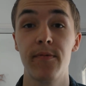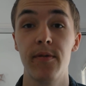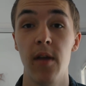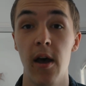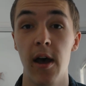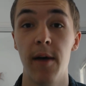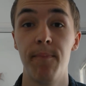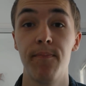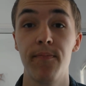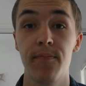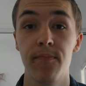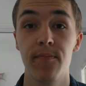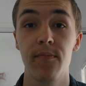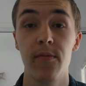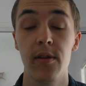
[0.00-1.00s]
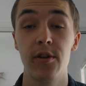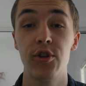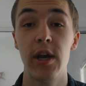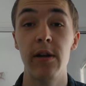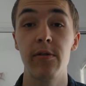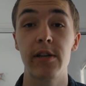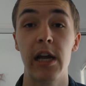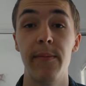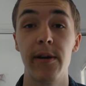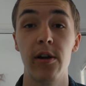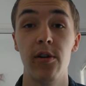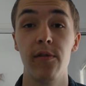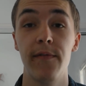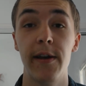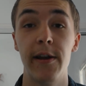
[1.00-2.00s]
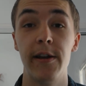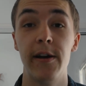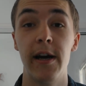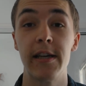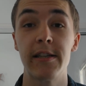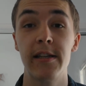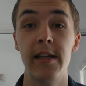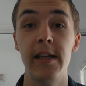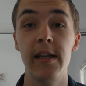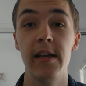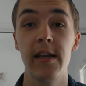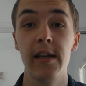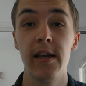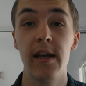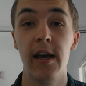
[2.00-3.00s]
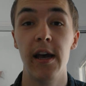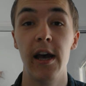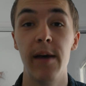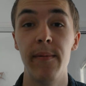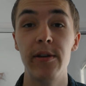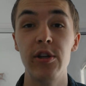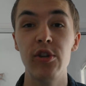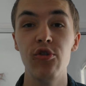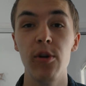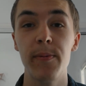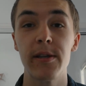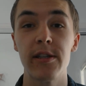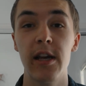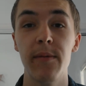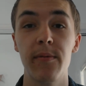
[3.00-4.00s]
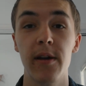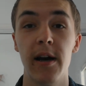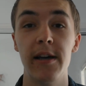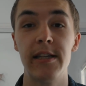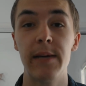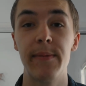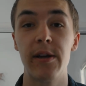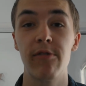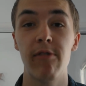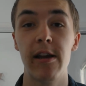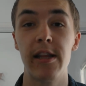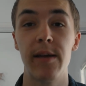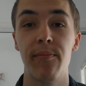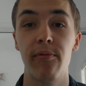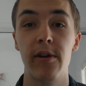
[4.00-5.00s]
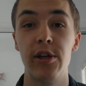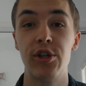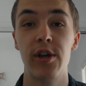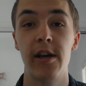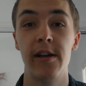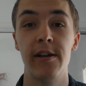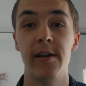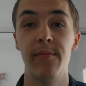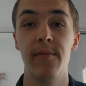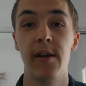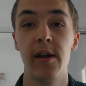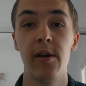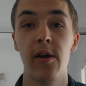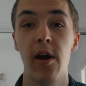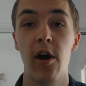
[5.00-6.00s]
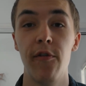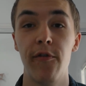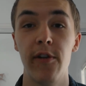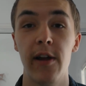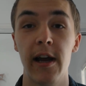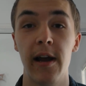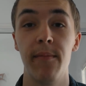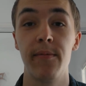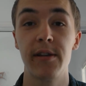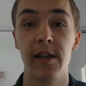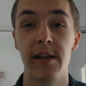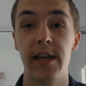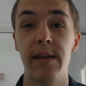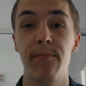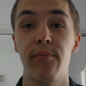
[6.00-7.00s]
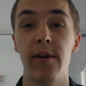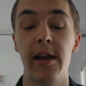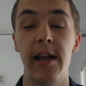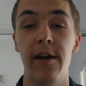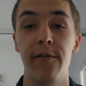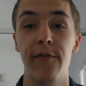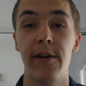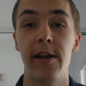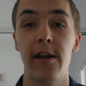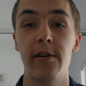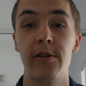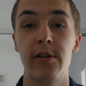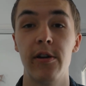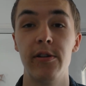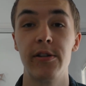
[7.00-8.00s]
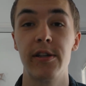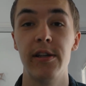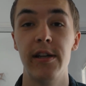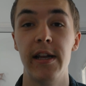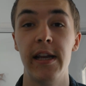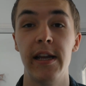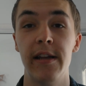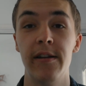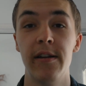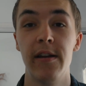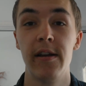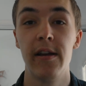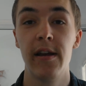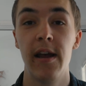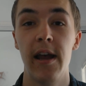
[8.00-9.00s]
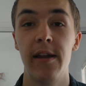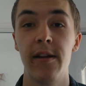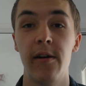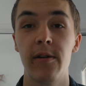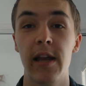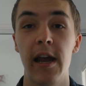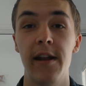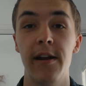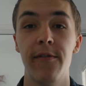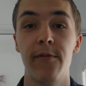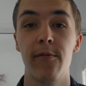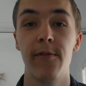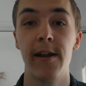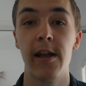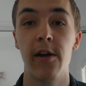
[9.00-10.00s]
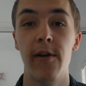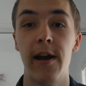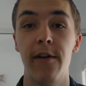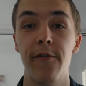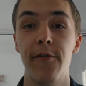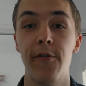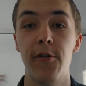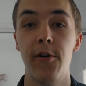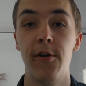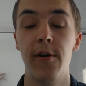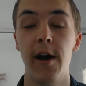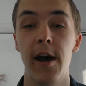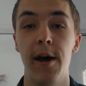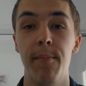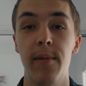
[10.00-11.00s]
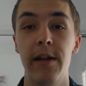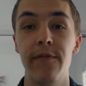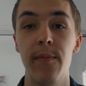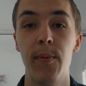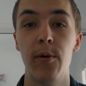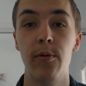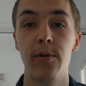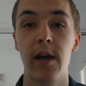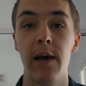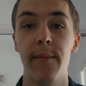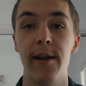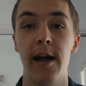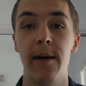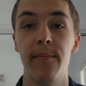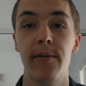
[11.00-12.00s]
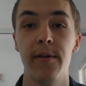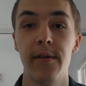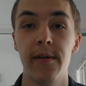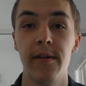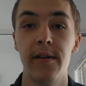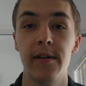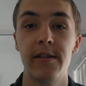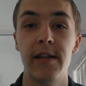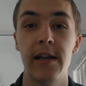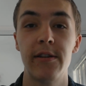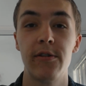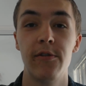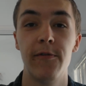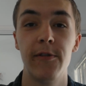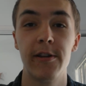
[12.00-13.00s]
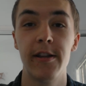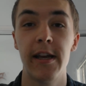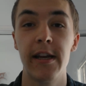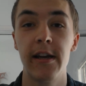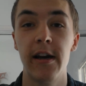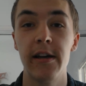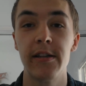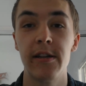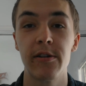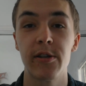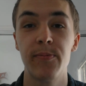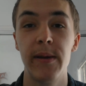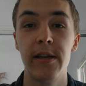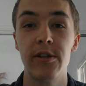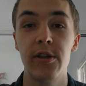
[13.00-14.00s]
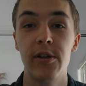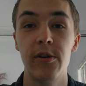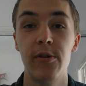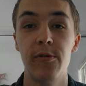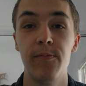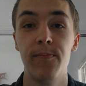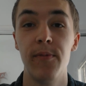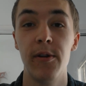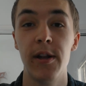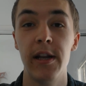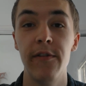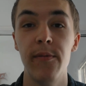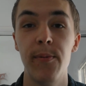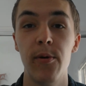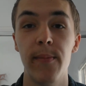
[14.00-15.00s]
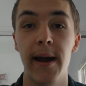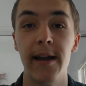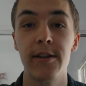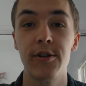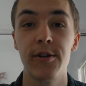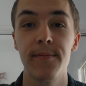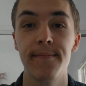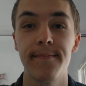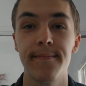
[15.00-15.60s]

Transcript: The channel's coming along very nicely, and just drop a sub, guys. That'd be greatly appreciated, and hopefully I'm just going to keep bringing out videos constantly, and I'll get another video out for Liverpool coming up. So that's all for today, guys, and I'll speak to you on the Liverpool match.